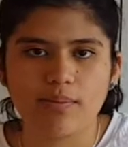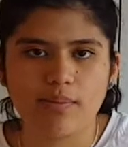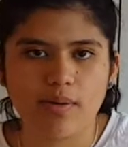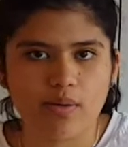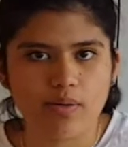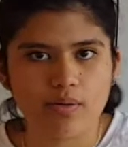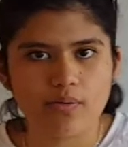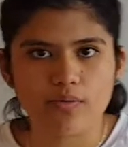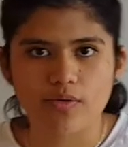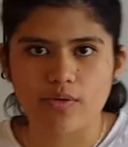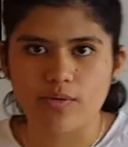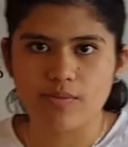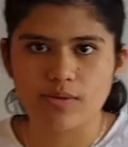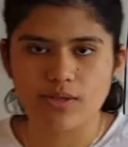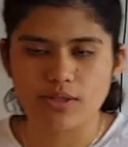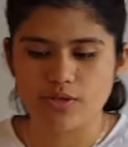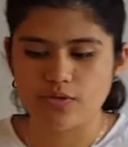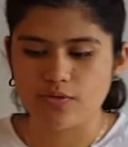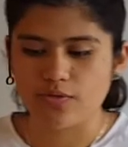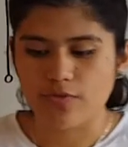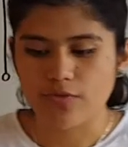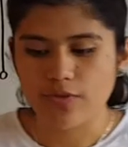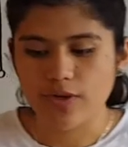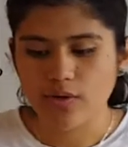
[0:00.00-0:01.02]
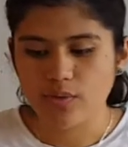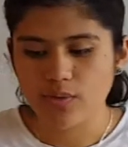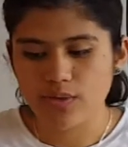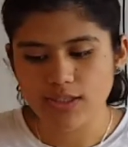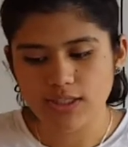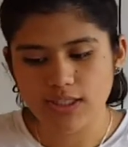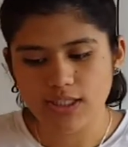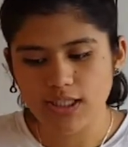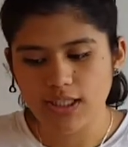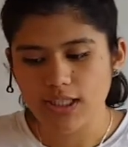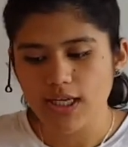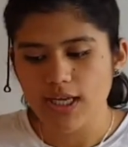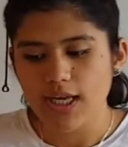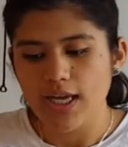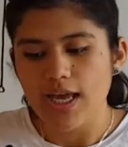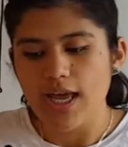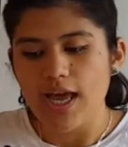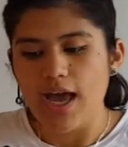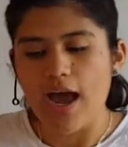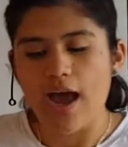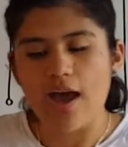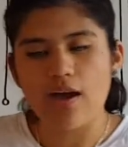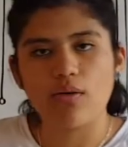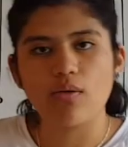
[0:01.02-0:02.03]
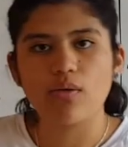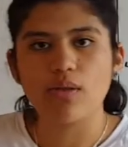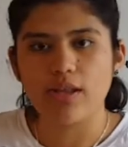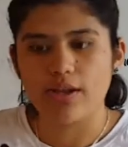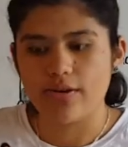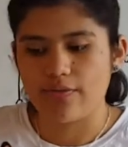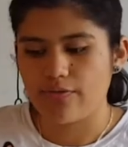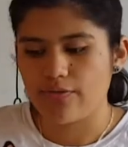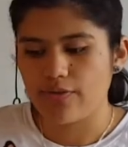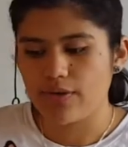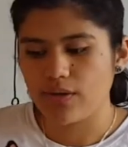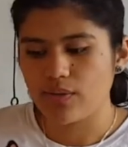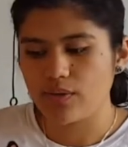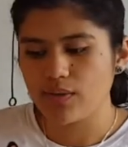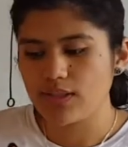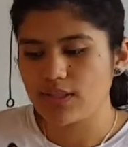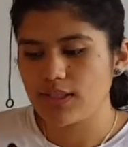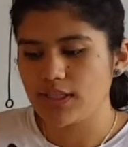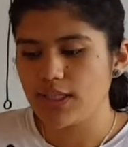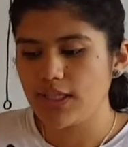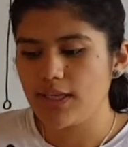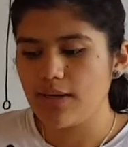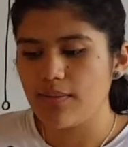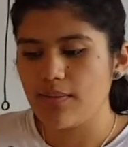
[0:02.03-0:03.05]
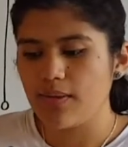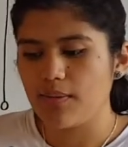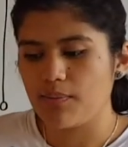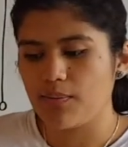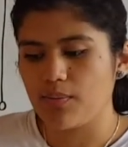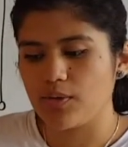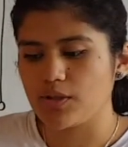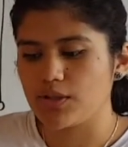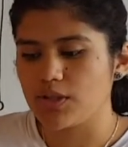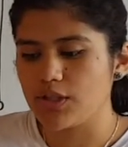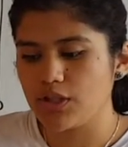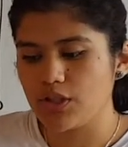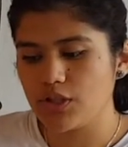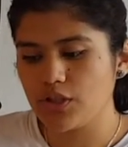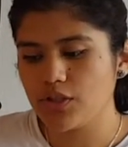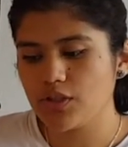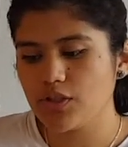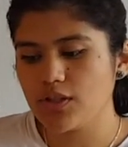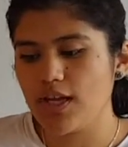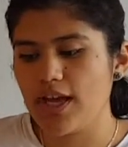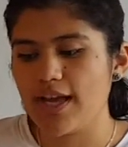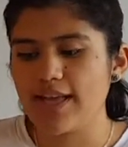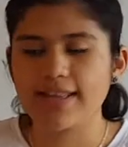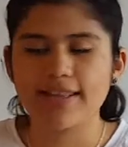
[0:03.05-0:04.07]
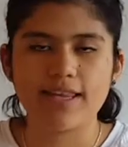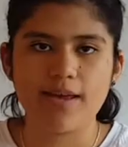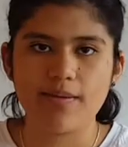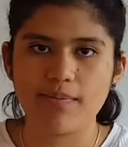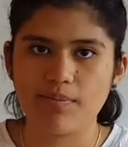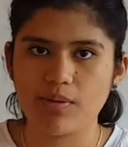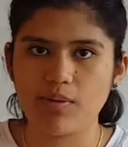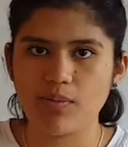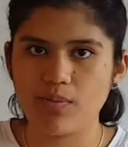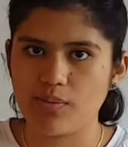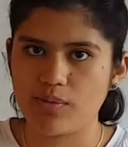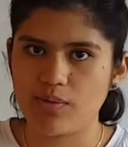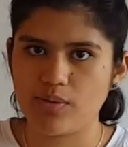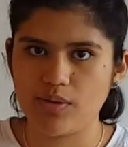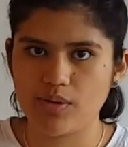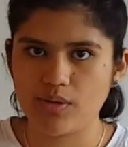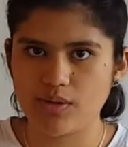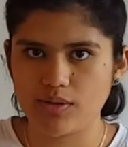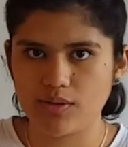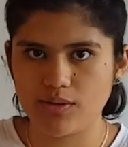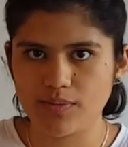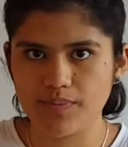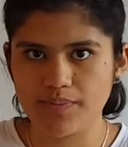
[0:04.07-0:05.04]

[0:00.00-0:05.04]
about information frequency, angular frequency, position, and damping period.